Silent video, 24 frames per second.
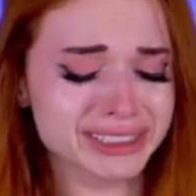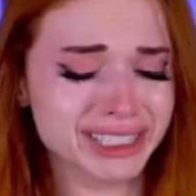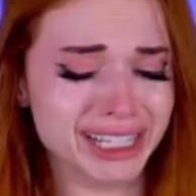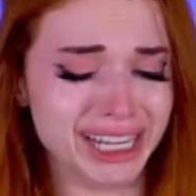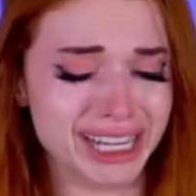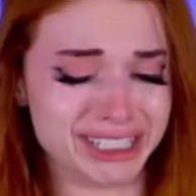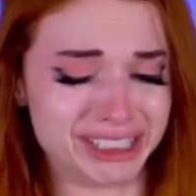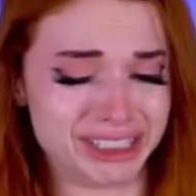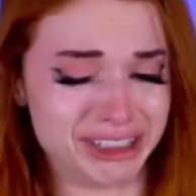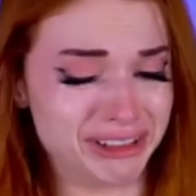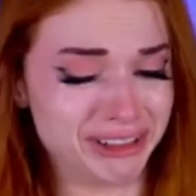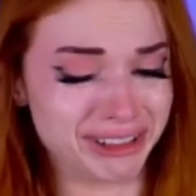
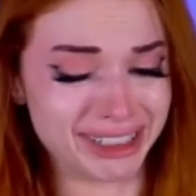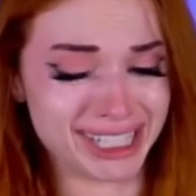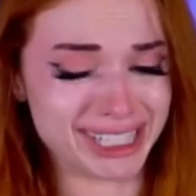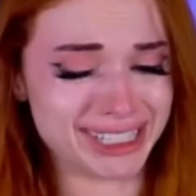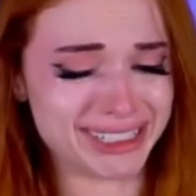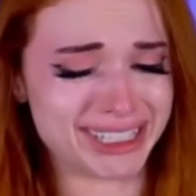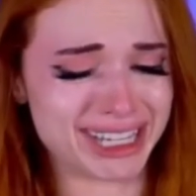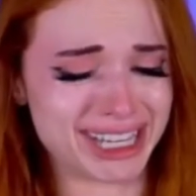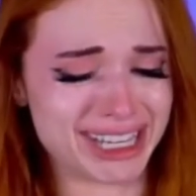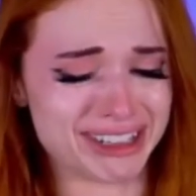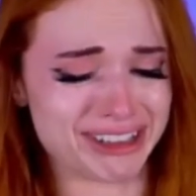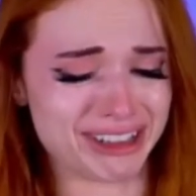I don't
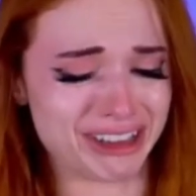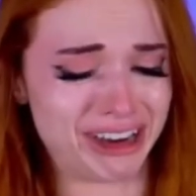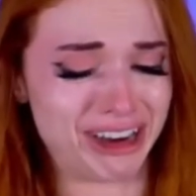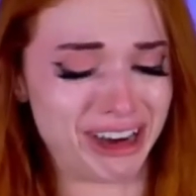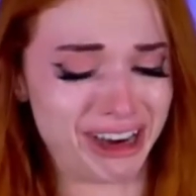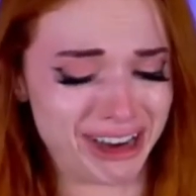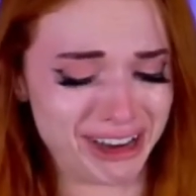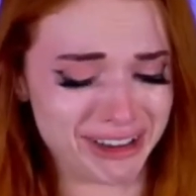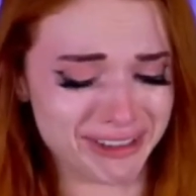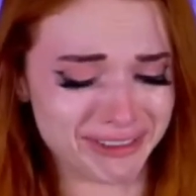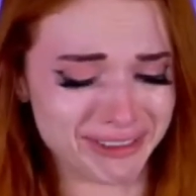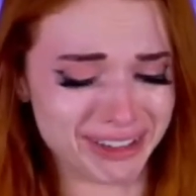get days
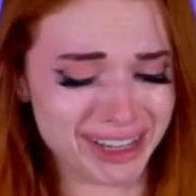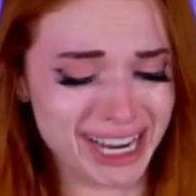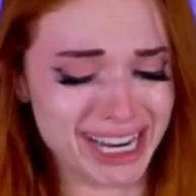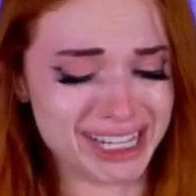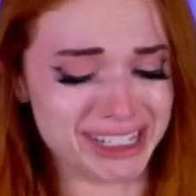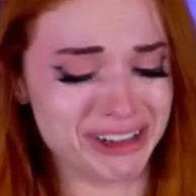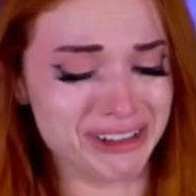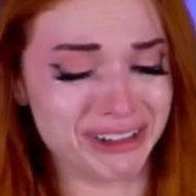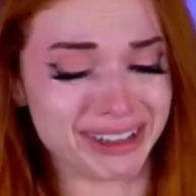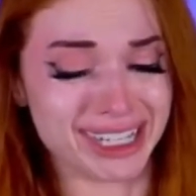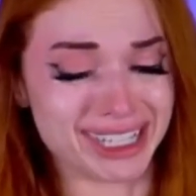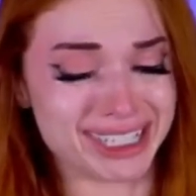off. I
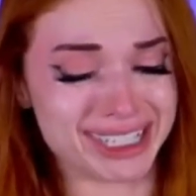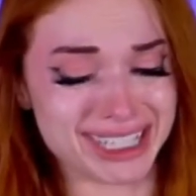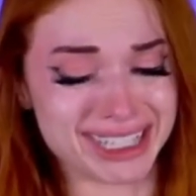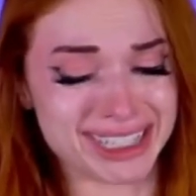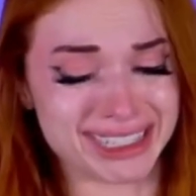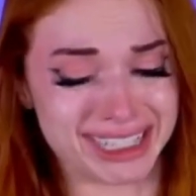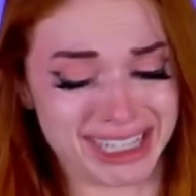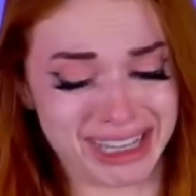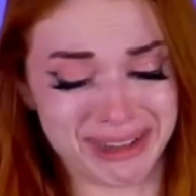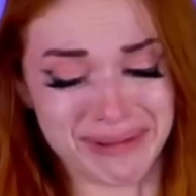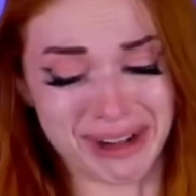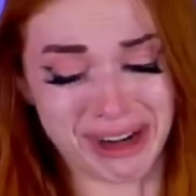don't get to
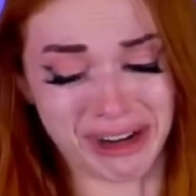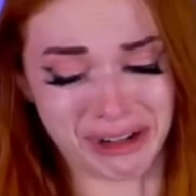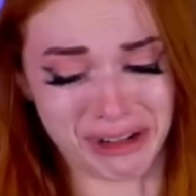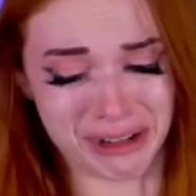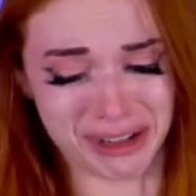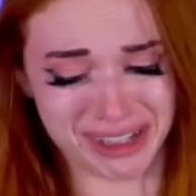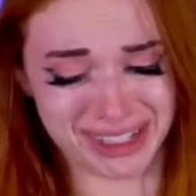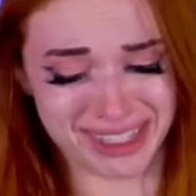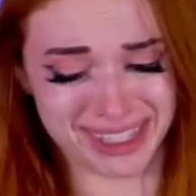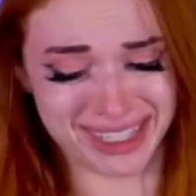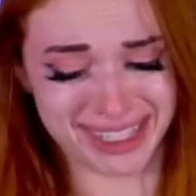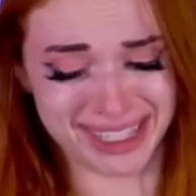see my
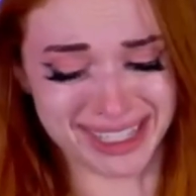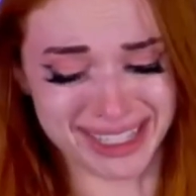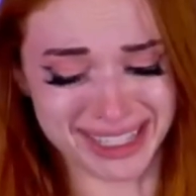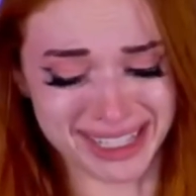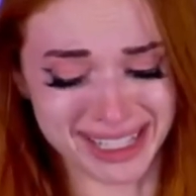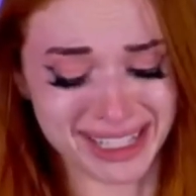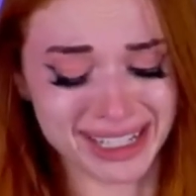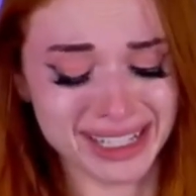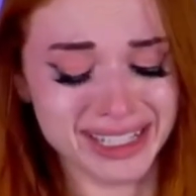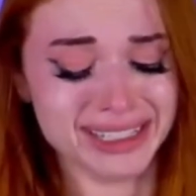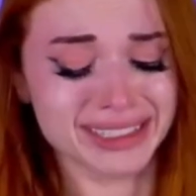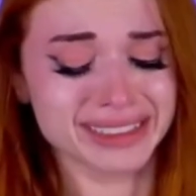horses.
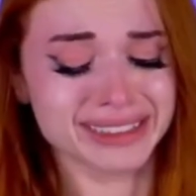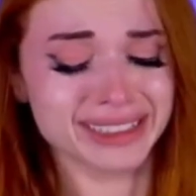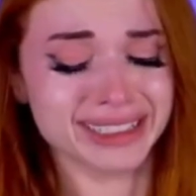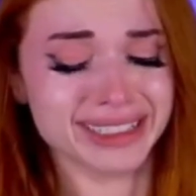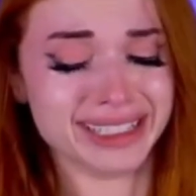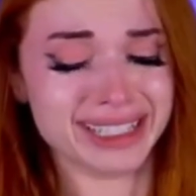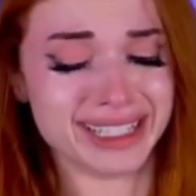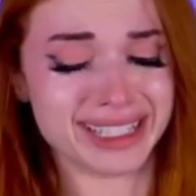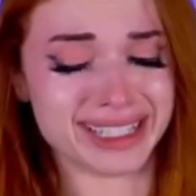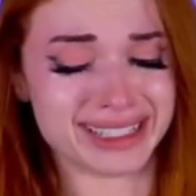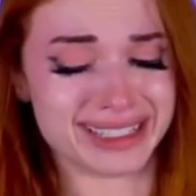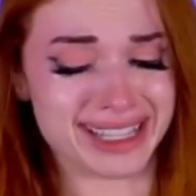
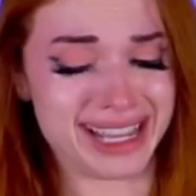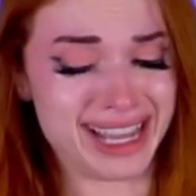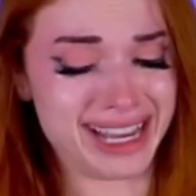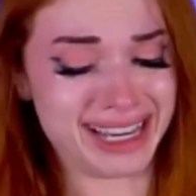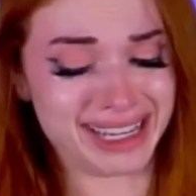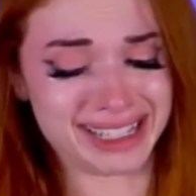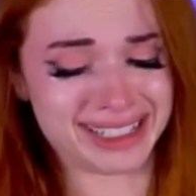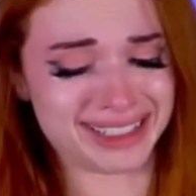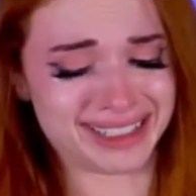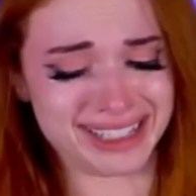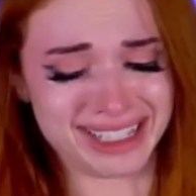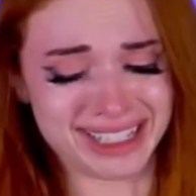He's saying
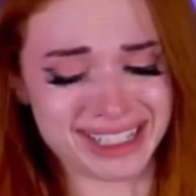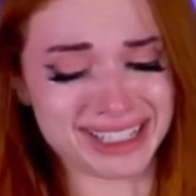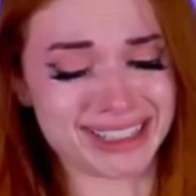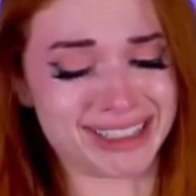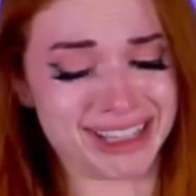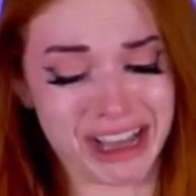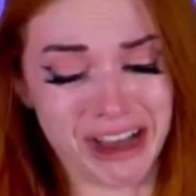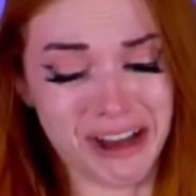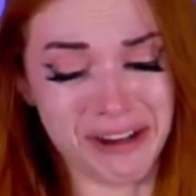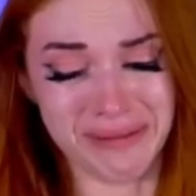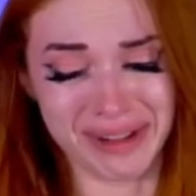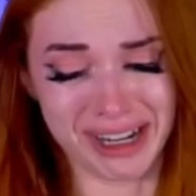he's gonna
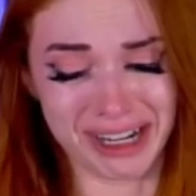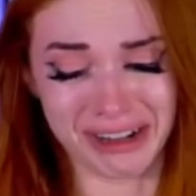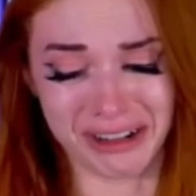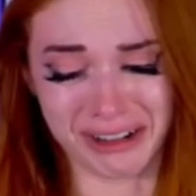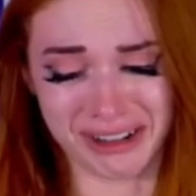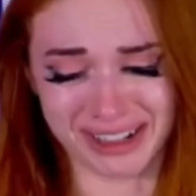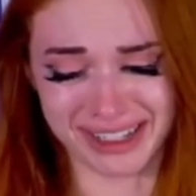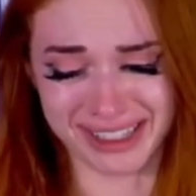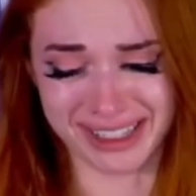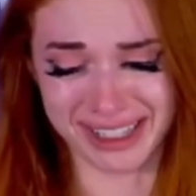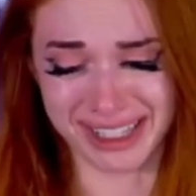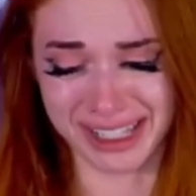sell my
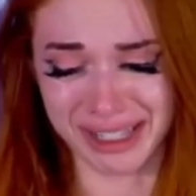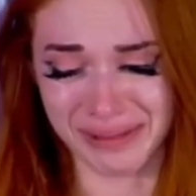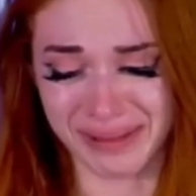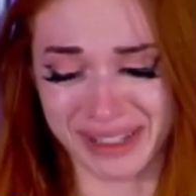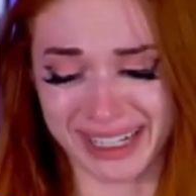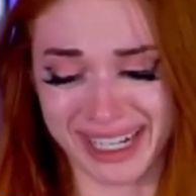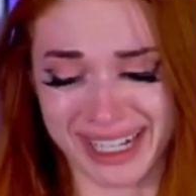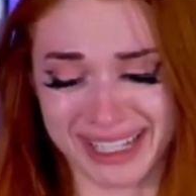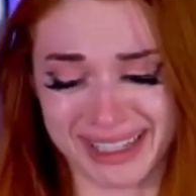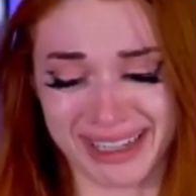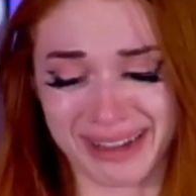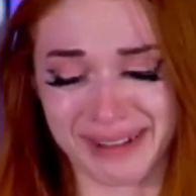horses
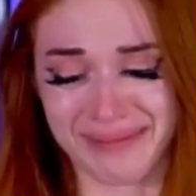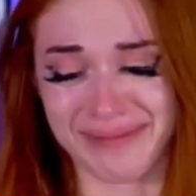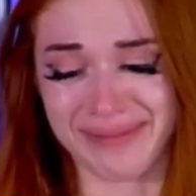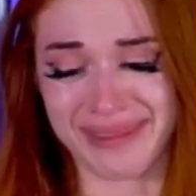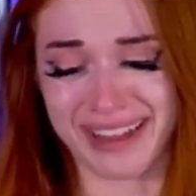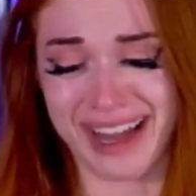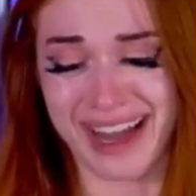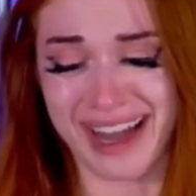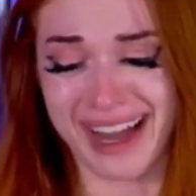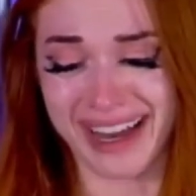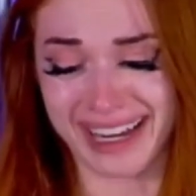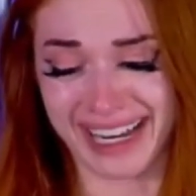because I'm
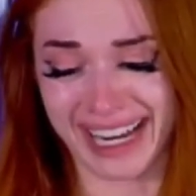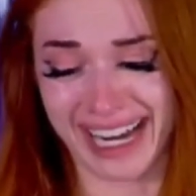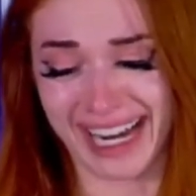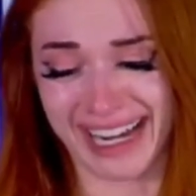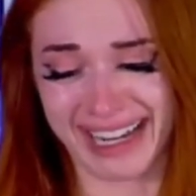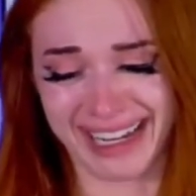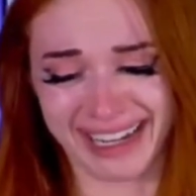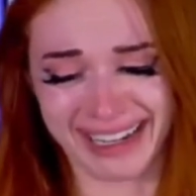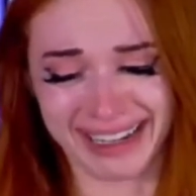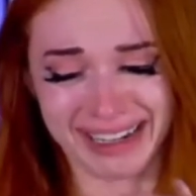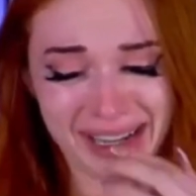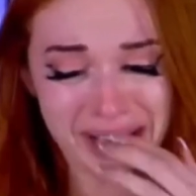not
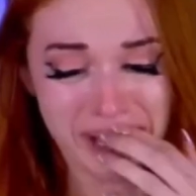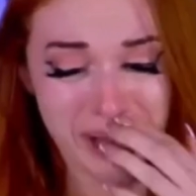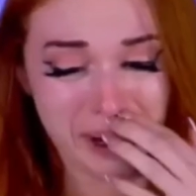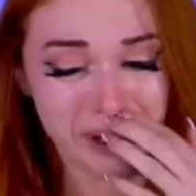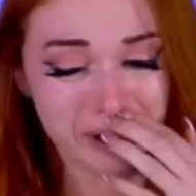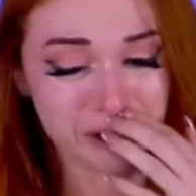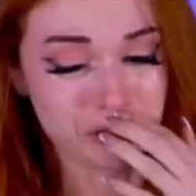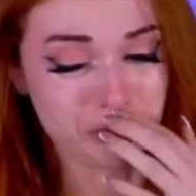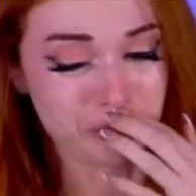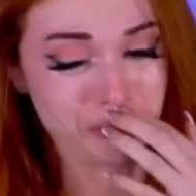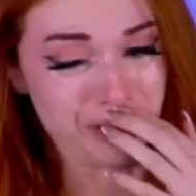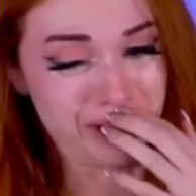hitting
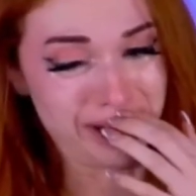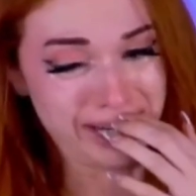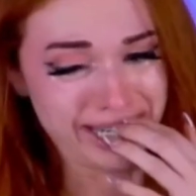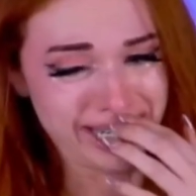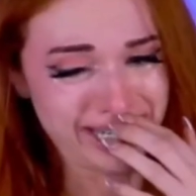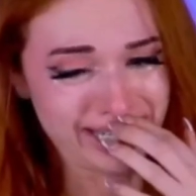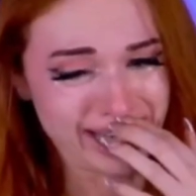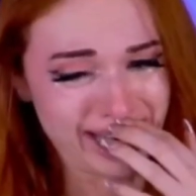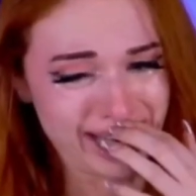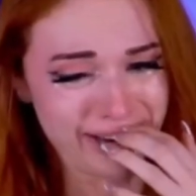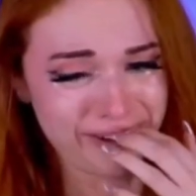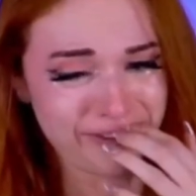
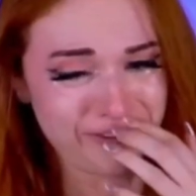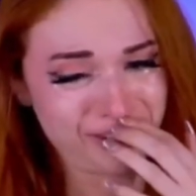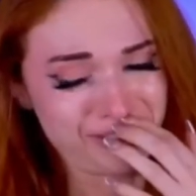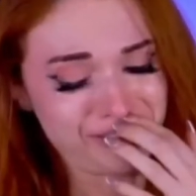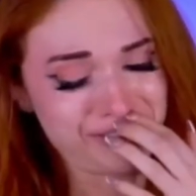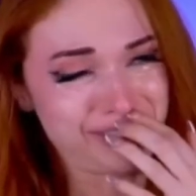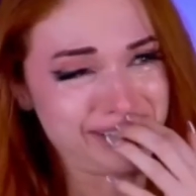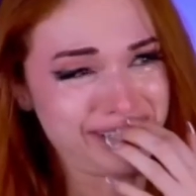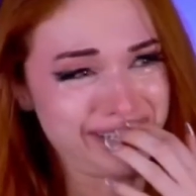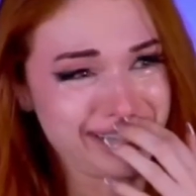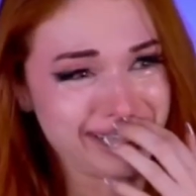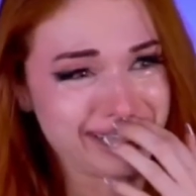20k,
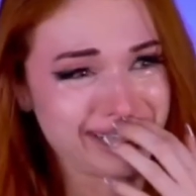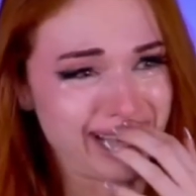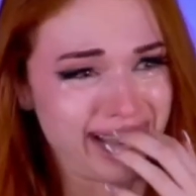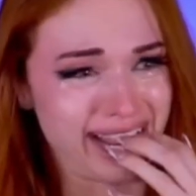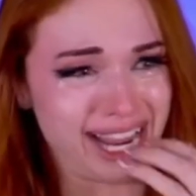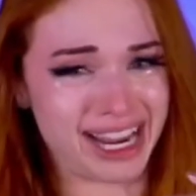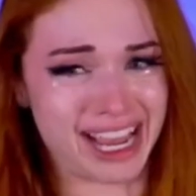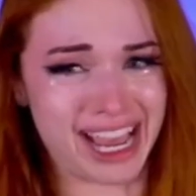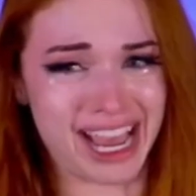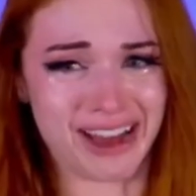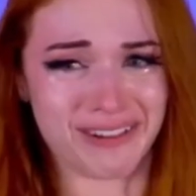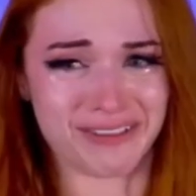15k
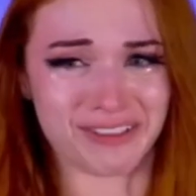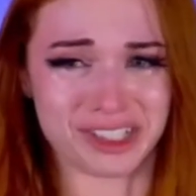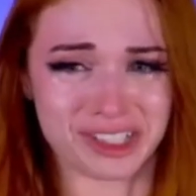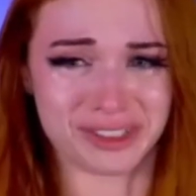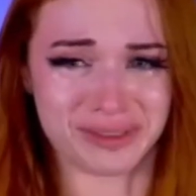average